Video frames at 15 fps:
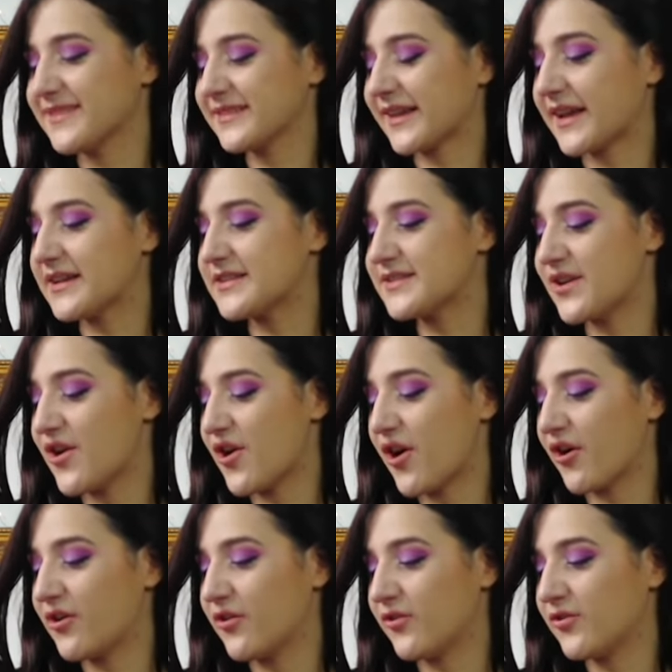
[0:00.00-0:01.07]

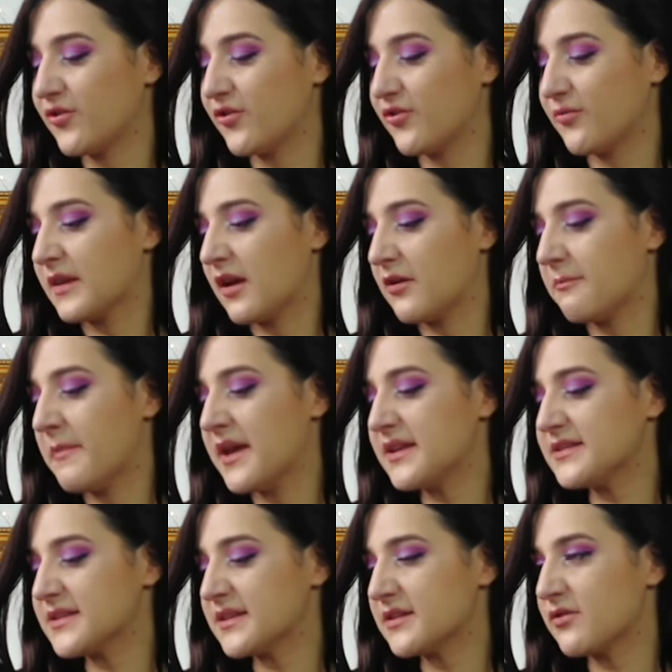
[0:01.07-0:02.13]
Trésor Lancôme,
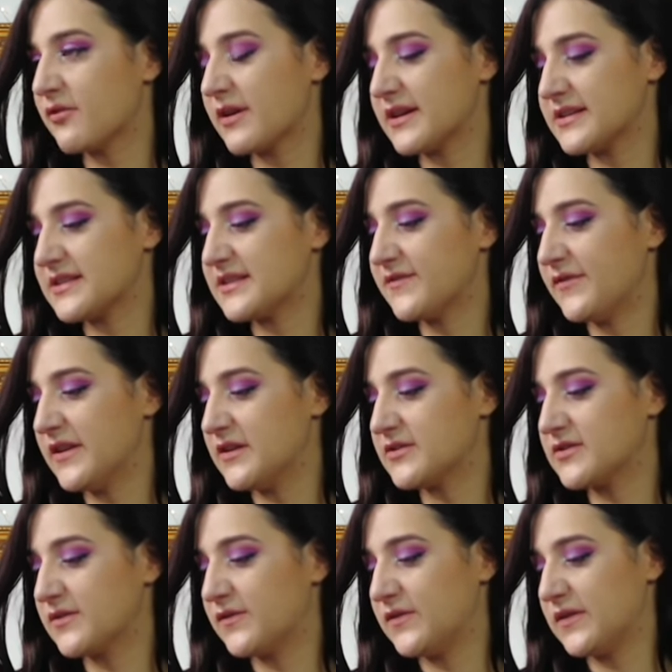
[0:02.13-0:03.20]
Amazing Grace
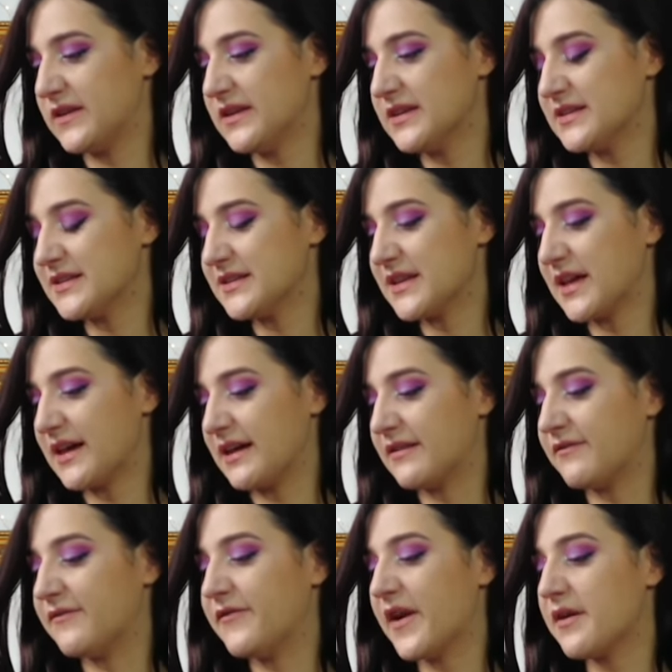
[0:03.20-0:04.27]
Philosophy,
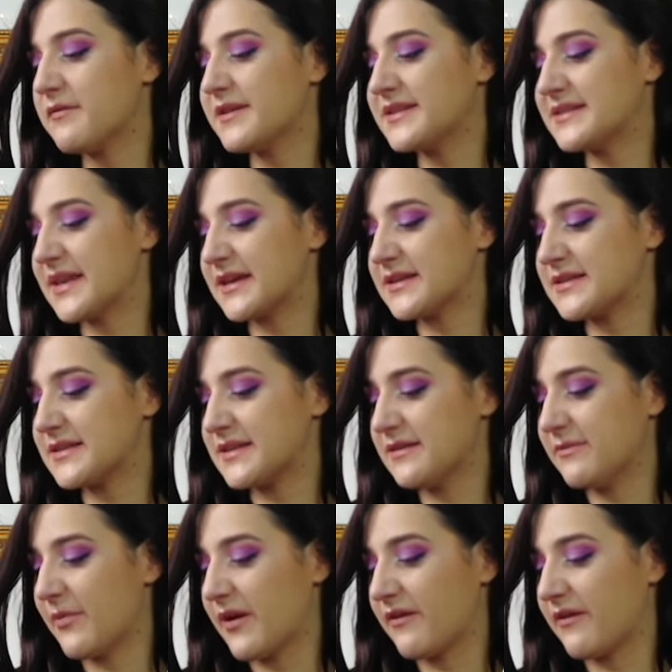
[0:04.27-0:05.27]
and Very Sexy by